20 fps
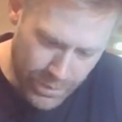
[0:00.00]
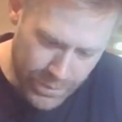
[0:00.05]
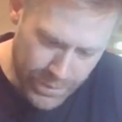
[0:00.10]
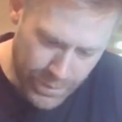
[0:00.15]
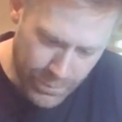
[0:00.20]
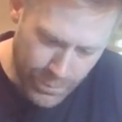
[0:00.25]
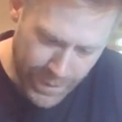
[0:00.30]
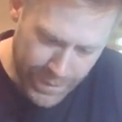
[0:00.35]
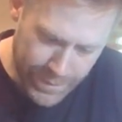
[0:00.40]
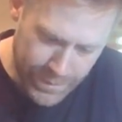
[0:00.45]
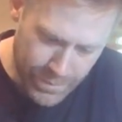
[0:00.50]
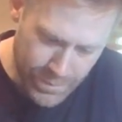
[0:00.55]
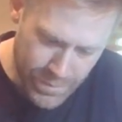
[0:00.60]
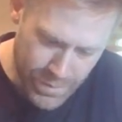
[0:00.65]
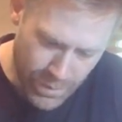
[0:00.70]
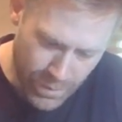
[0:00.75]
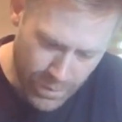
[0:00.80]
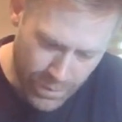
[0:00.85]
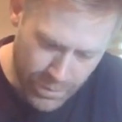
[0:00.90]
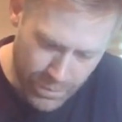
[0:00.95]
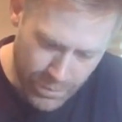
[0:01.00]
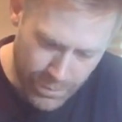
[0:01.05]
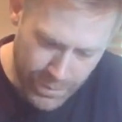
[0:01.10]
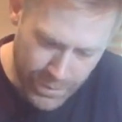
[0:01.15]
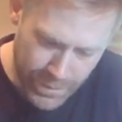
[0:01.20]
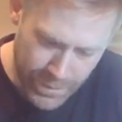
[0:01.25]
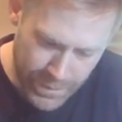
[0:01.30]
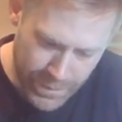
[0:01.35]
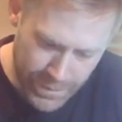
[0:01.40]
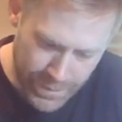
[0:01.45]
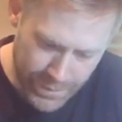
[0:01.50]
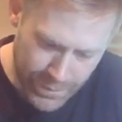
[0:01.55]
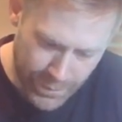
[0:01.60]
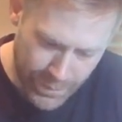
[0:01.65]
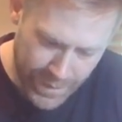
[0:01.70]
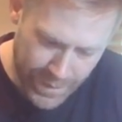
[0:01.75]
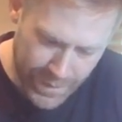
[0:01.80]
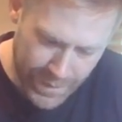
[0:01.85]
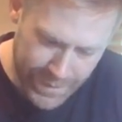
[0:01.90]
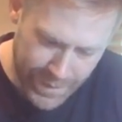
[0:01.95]
and then waste some charcoal. It's
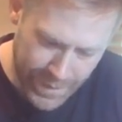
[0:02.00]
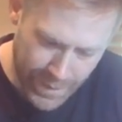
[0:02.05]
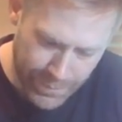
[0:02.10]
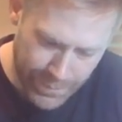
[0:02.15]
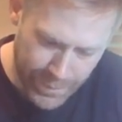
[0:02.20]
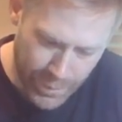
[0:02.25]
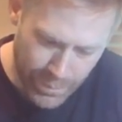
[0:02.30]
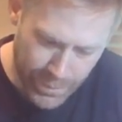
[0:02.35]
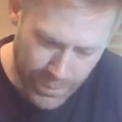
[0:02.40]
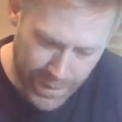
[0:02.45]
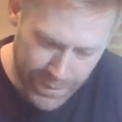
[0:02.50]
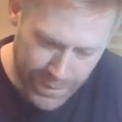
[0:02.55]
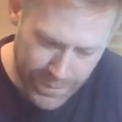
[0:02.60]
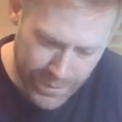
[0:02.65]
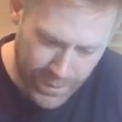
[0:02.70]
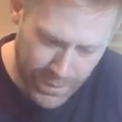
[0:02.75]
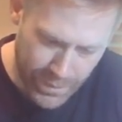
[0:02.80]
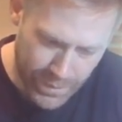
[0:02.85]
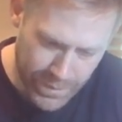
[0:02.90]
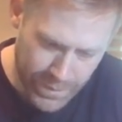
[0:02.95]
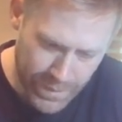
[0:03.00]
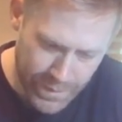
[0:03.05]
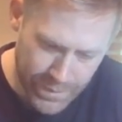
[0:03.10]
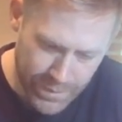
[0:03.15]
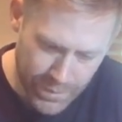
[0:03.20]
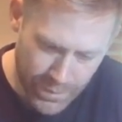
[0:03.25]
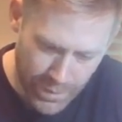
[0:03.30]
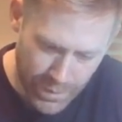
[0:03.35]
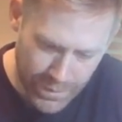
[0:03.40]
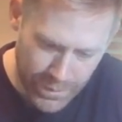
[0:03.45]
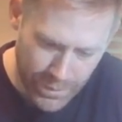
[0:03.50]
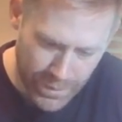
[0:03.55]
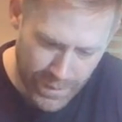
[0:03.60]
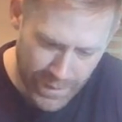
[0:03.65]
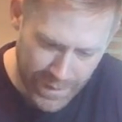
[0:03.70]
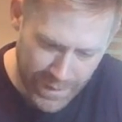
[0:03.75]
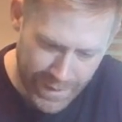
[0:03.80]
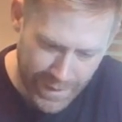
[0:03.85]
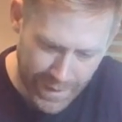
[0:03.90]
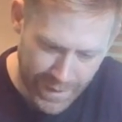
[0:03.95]
only going to take a few minutes to cook these, so I'll do it
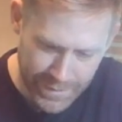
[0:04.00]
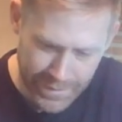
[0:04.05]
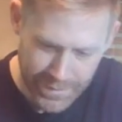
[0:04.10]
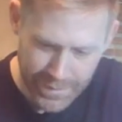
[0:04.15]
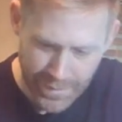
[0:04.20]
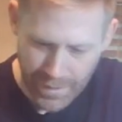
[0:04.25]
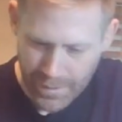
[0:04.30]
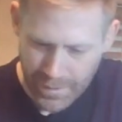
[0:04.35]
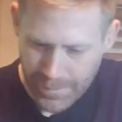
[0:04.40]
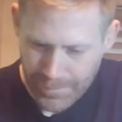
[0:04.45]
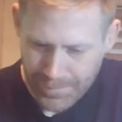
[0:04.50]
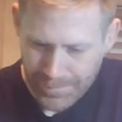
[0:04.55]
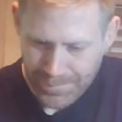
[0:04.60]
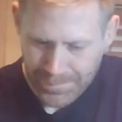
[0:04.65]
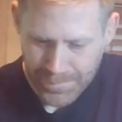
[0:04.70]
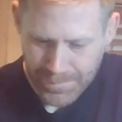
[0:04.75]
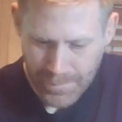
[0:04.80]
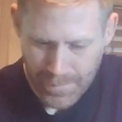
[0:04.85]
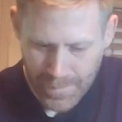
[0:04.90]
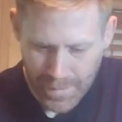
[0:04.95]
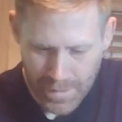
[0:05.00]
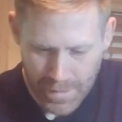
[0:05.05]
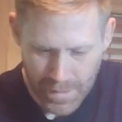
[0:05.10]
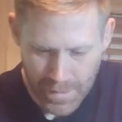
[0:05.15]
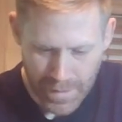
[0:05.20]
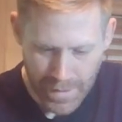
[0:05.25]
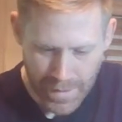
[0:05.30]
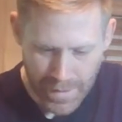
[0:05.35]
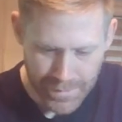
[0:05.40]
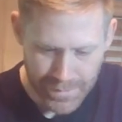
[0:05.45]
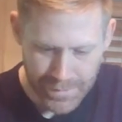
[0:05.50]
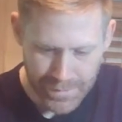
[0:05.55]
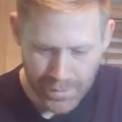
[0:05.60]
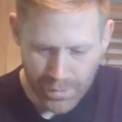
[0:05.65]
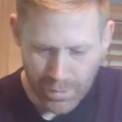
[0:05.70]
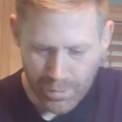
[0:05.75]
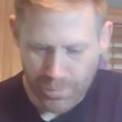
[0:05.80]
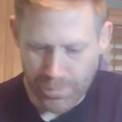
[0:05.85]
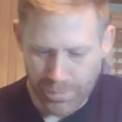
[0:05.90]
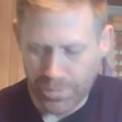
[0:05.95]
on a cast iron on the
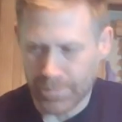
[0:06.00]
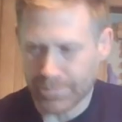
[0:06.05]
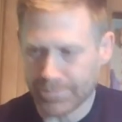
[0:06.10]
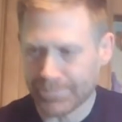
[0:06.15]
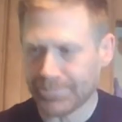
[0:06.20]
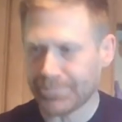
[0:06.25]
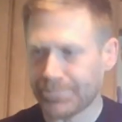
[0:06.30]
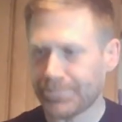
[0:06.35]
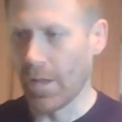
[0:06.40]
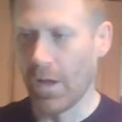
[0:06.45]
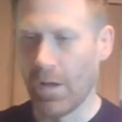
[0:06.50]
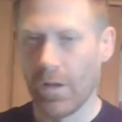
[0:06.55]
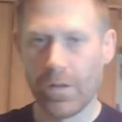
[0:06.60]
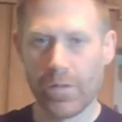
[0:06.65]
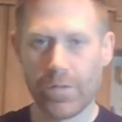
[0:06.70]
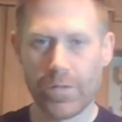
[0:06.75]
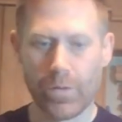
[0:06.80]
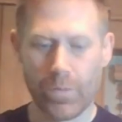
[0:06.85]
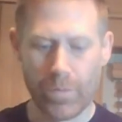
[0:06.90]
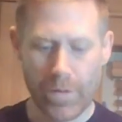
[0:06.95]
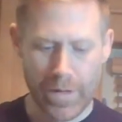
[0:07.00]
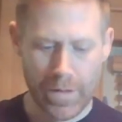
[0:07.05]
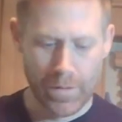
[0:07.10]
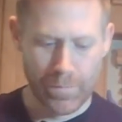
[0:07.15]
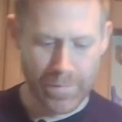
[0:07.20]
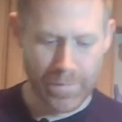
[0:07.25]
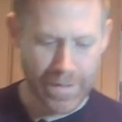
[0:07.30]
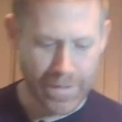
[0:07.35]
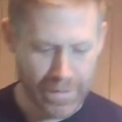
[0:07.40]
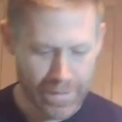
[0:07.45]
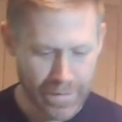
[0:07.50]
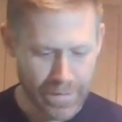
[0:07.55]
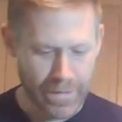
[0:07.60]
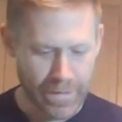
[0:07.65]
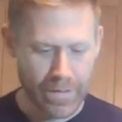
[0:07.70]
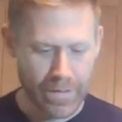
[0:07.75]
stove. So while I'm letting